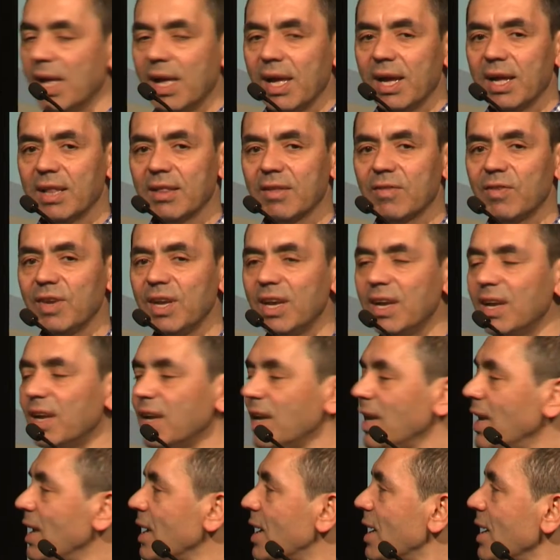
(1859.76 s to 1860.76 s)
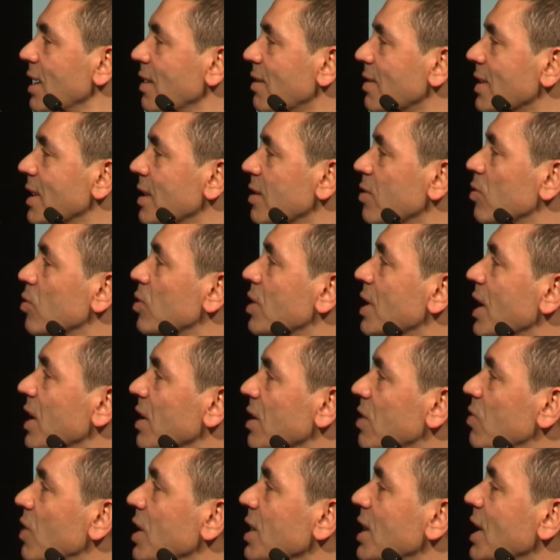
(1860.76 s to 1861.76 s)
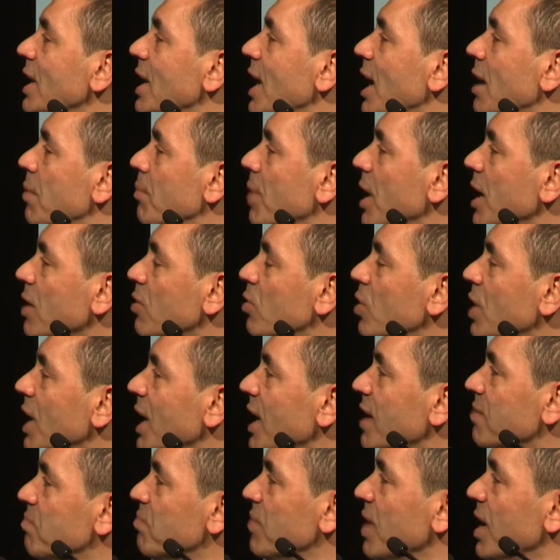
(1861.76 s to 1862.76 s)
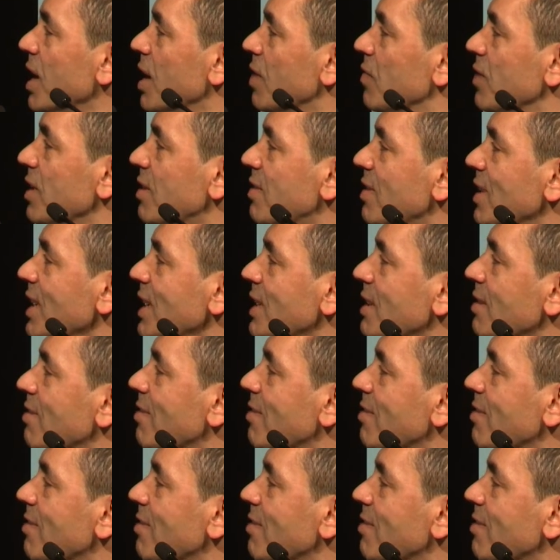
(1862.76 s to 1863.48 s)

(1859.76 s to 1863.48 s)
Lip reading: and we increased that to 29 microgram. We see the